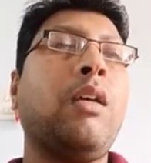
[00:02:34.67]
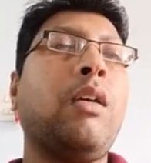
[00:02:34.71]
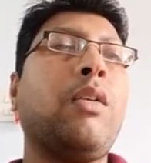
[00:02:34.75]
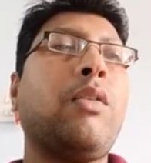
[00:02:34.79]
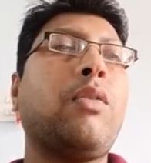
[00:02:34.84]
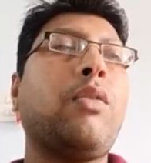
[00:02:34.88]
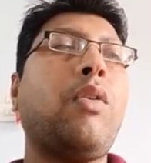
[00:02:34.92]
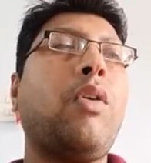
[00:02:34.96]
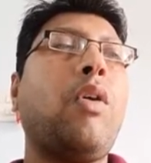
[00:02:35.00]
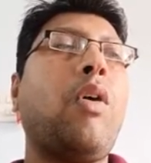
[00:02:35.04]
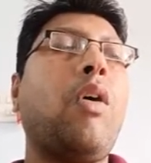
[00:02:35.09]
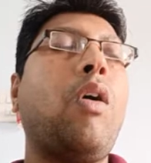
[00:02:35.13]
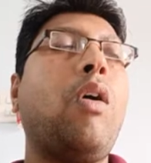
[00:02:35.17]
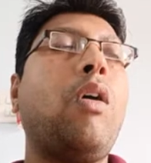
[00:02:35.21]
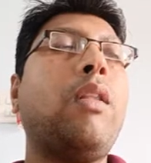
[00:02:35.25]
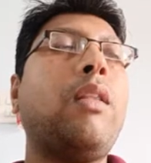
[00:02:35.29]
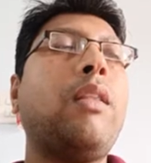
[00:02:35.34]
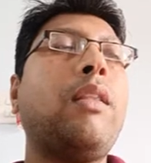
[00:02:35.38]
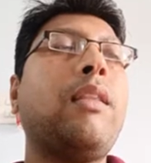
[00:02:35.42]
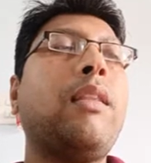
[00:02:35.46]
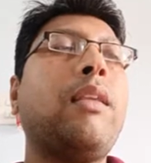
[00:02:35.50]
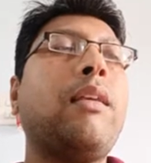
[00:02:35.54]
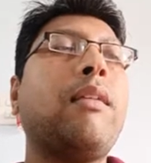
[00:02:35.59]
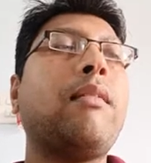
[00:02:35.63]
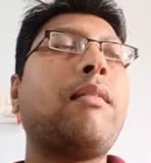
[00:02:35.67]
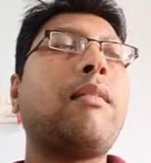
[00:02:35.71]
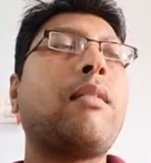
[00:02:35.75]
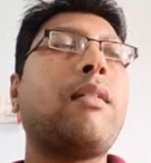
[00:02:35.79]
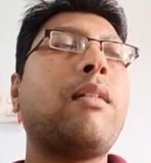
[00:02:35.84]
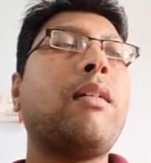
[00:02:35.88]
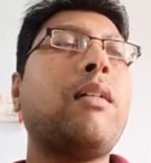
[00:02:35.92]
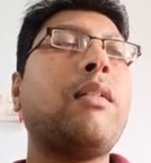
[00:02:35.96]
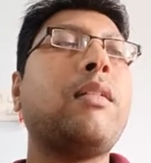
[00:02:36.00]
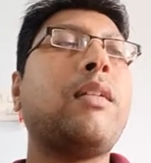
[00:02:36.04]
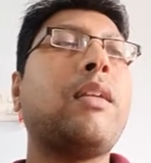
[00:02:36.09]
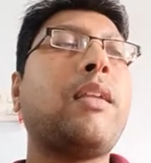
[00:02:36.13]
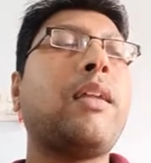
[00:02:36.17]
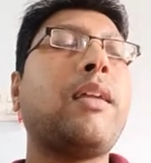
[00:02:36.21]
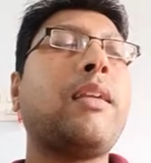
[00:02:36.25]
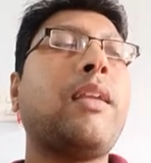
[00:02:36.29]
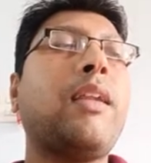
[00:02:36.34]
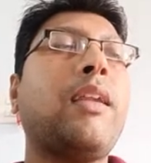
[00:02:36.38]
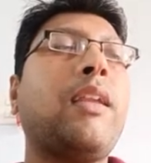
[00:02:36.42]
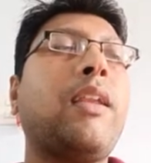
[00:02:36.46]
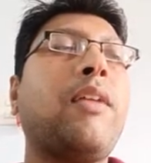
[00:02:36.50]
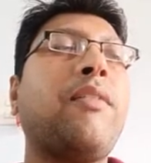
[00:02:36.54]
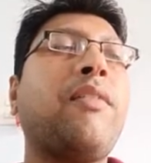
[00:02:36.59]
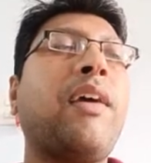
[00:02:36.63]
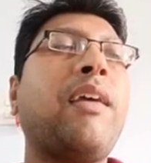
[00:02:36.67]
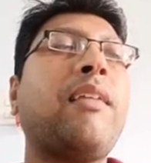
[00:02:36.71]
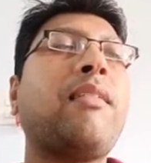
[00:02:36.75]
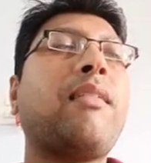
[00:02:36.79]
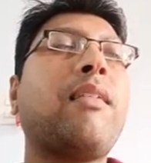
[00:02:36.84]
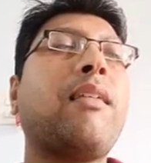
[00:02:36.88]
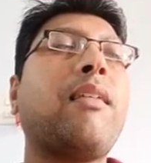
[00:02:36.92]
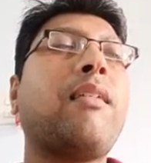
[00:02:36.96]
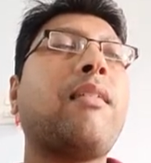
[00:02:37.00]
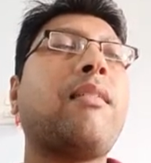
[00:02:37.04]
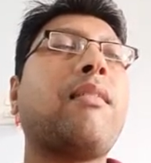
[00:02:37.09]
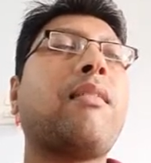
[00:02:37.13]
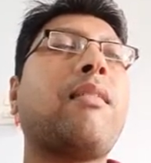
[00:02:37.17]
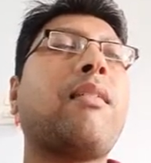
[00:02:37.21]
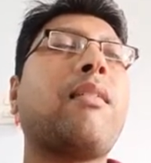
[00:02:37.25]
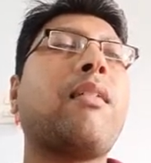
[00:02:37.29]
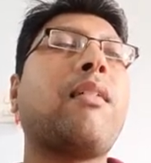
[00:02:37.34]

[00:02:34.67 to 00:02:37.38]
So all these detecting devices